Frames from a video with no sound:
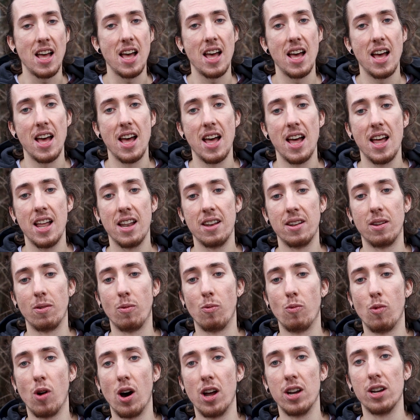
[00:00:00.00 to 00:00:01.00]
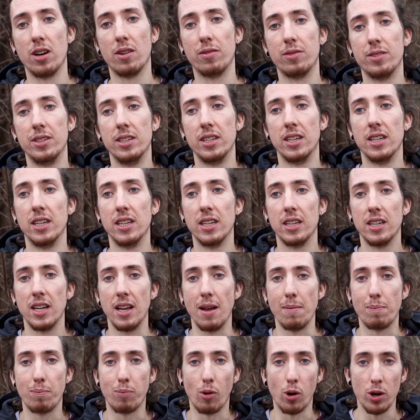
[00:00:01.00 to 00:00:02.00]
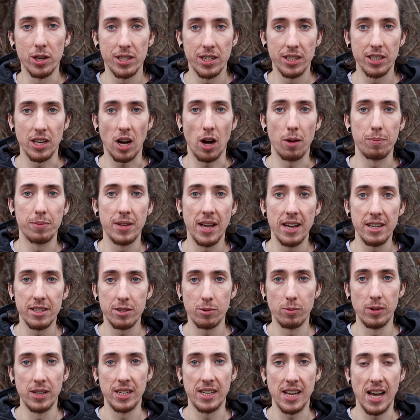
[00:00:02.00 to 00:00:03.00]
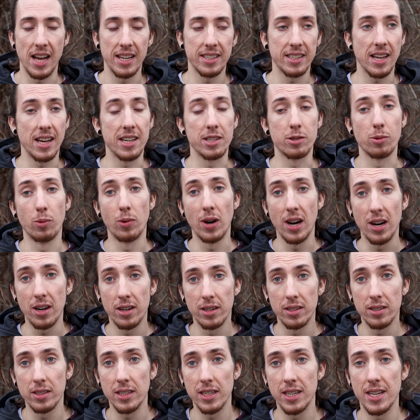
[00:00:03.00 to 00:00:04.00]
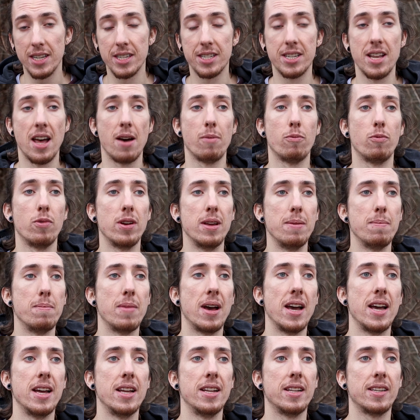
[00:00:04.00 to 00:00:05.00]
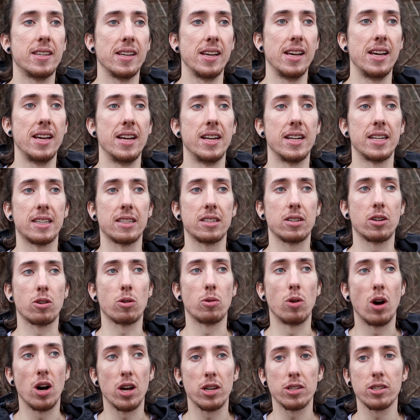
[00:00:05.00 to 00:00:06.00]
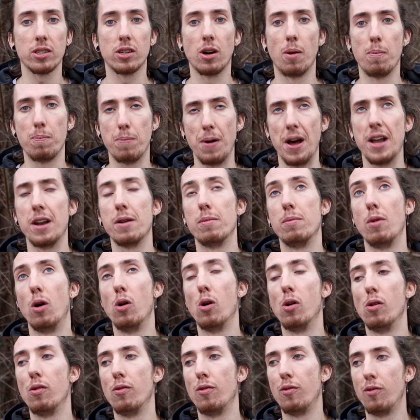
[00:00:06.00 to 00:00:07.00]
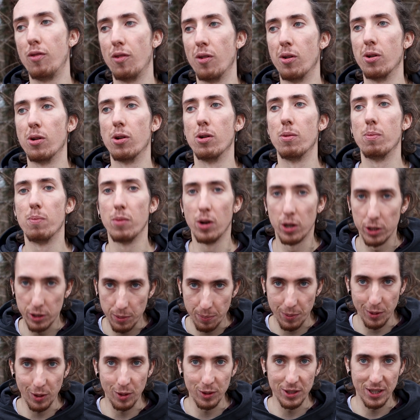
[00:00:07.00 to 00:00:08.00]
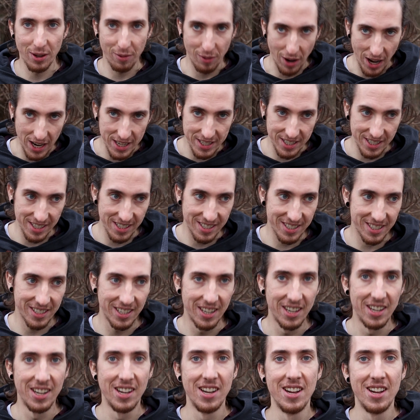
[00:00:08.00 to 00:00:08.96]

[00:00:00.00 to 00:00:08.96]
And one of the important updates with that as well is that we made it cross-compatible for multiple devices.